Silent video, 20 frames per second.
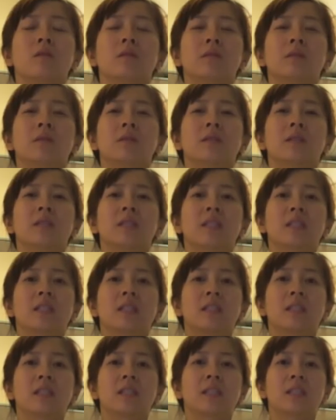
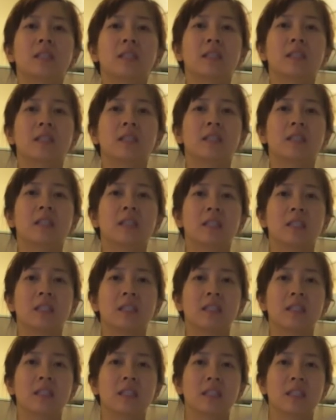
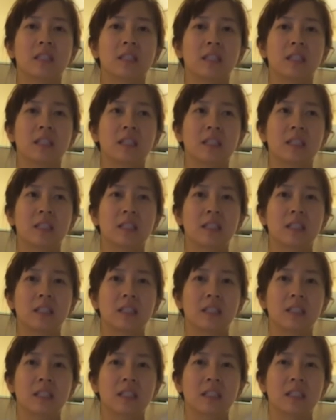
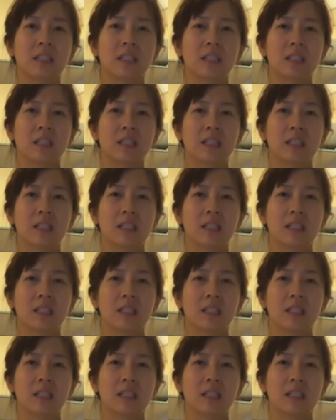(no one is talking)